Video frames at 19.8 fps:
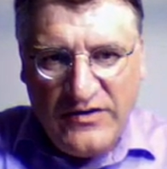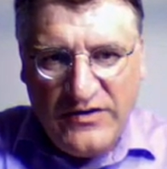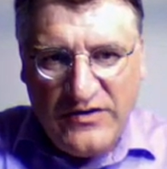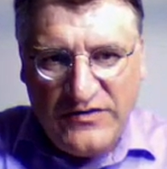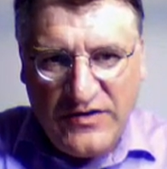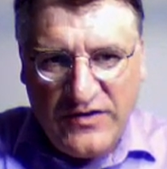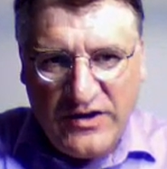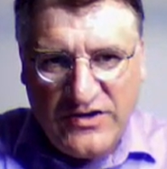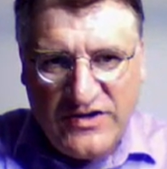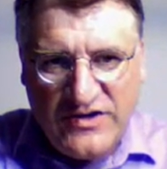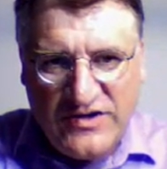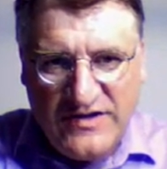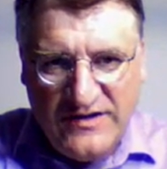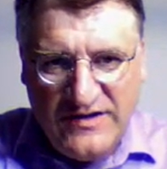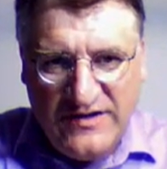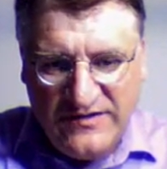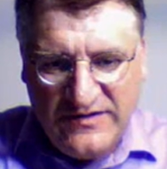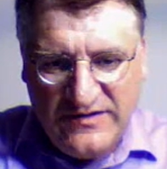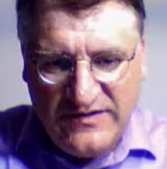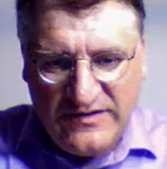Such
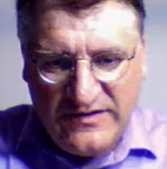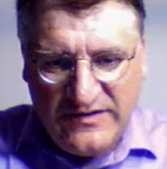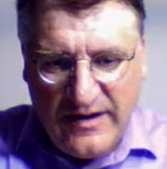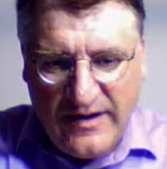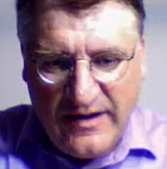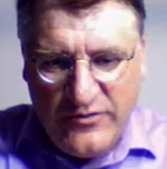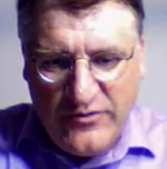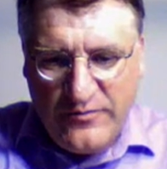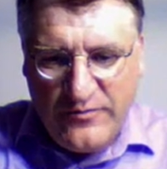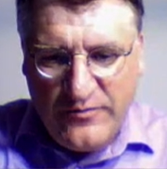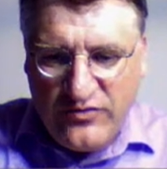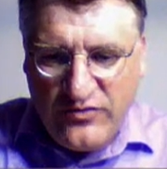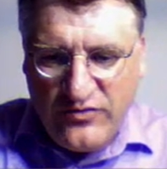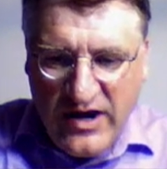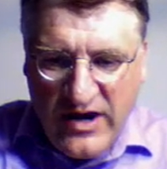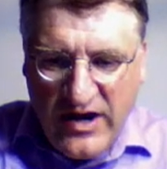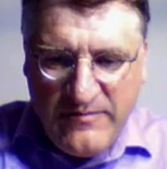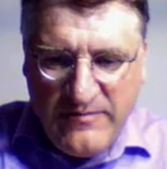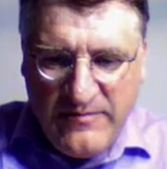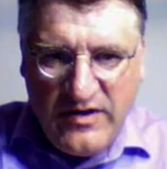is W
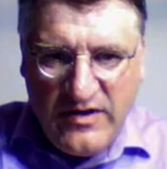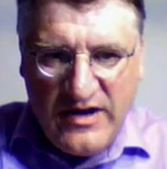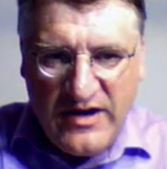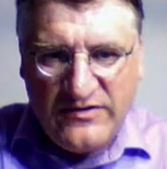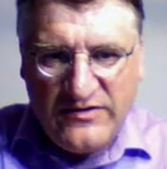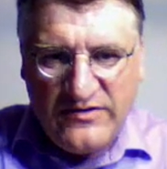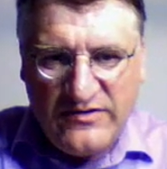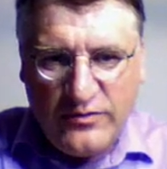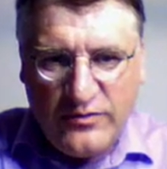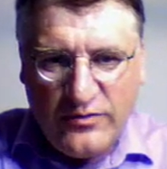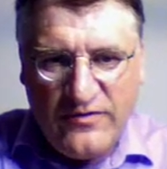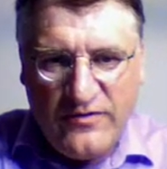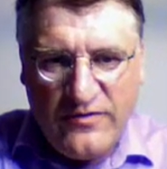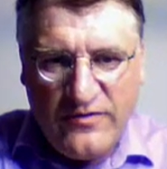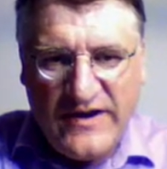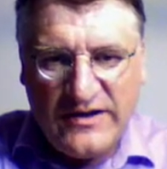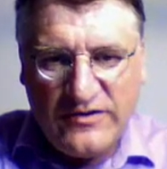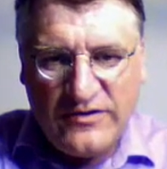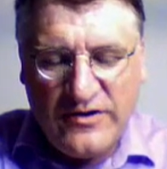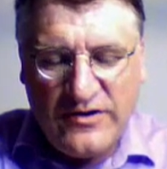prime as a row
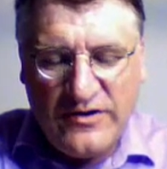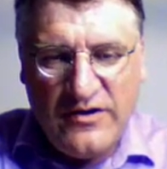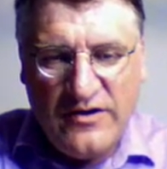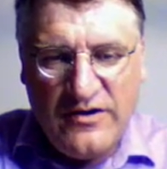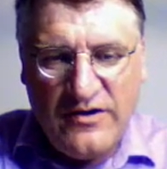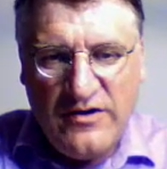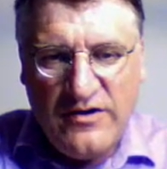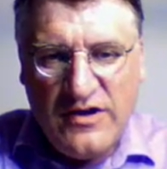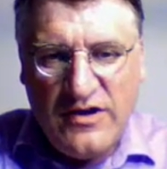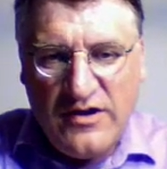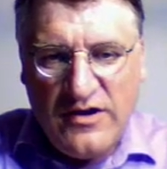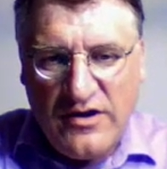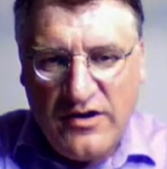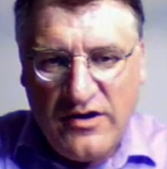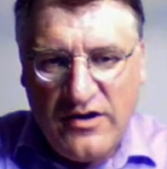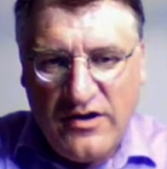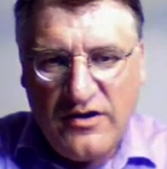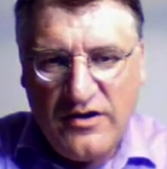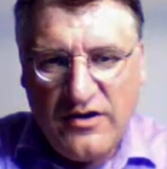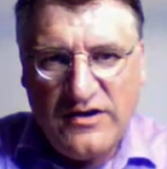vector.
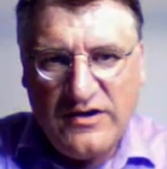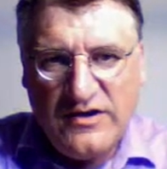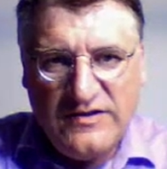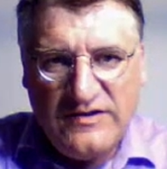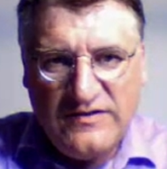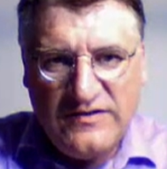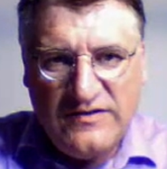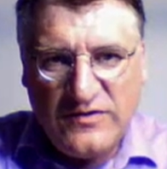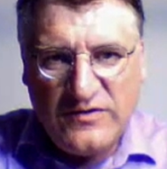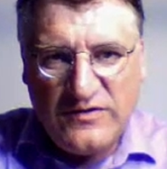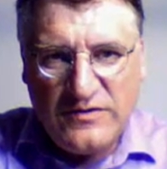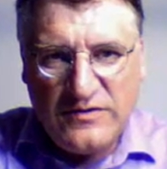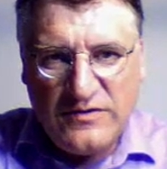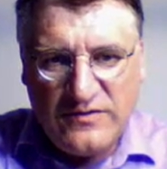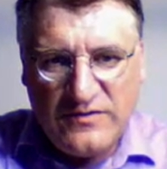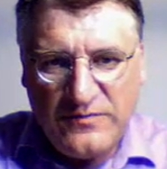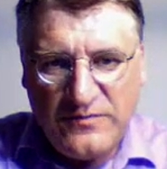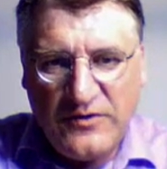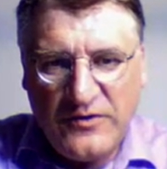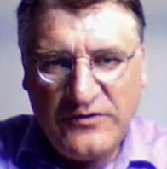It gives
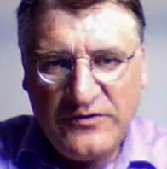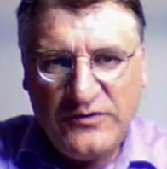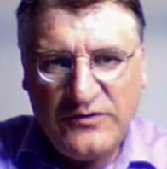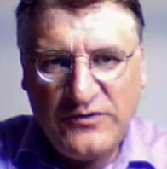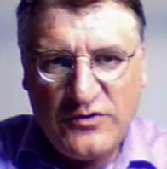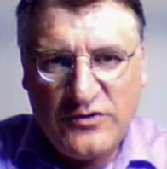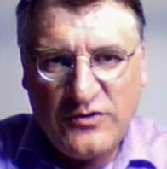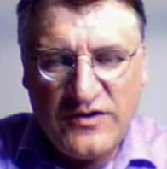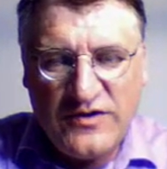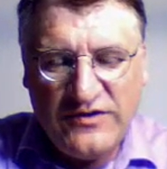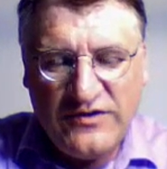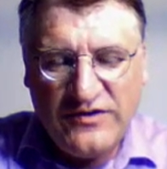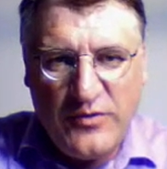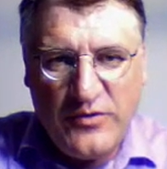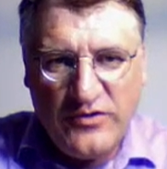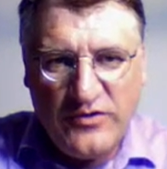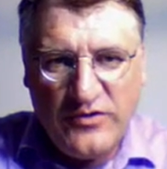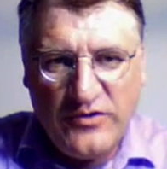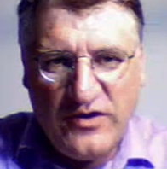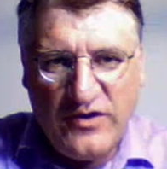a response to a
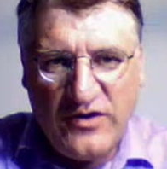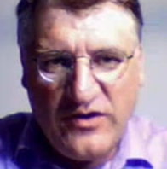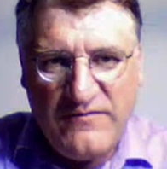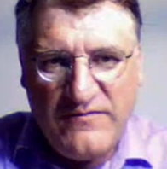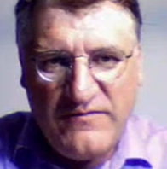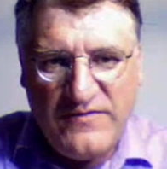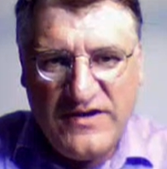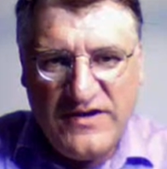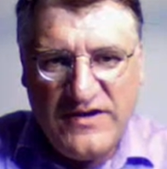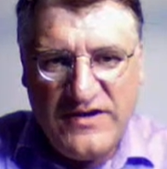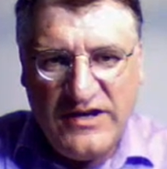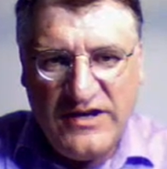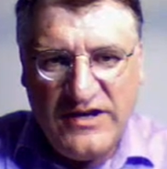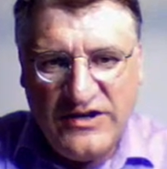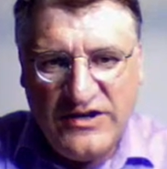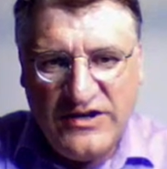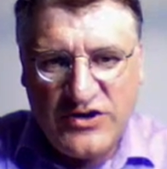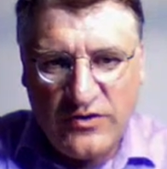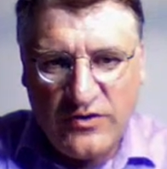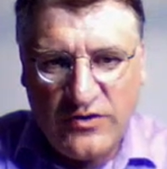transpose of the
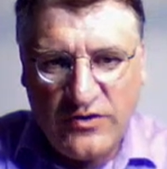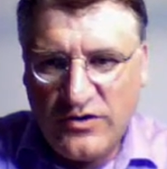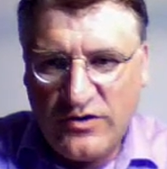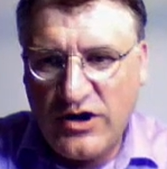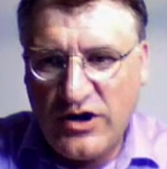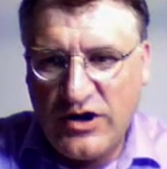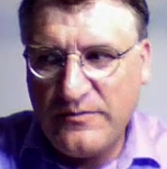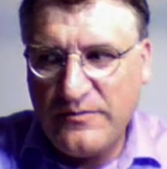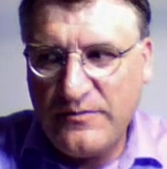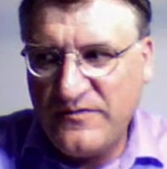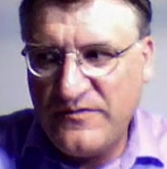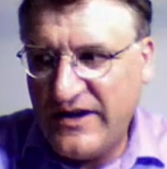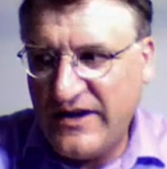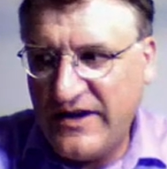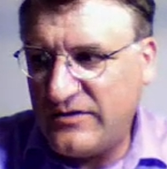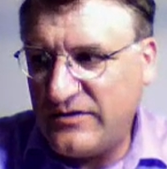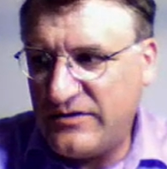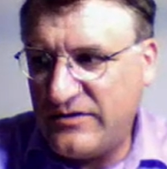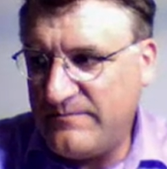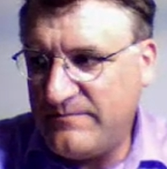initial column
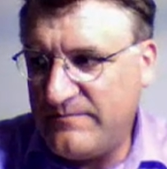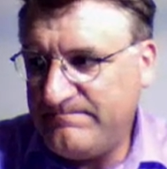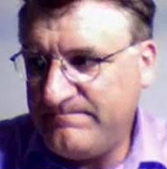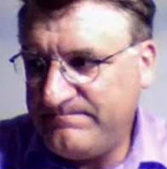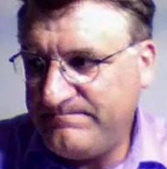vector.